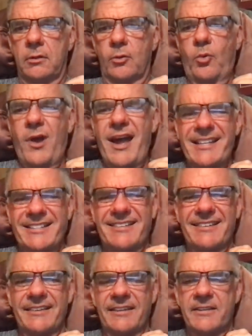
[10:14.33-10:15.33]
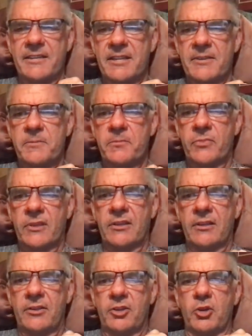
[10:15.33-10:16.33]
What?
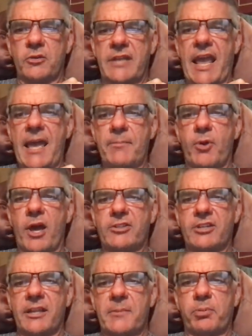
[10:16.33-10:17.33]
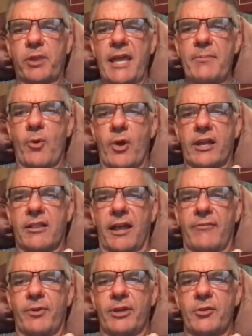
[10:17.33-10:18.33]
Your dad brought you to the Playboy
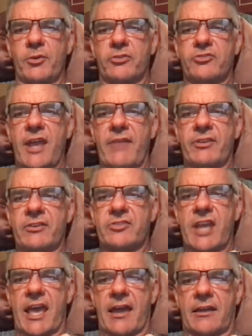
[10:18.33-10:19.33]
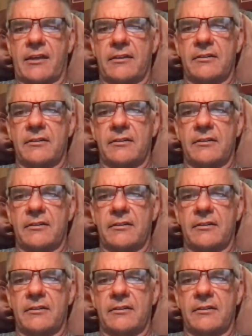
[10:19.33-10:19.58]
Club when you were seven, Zach.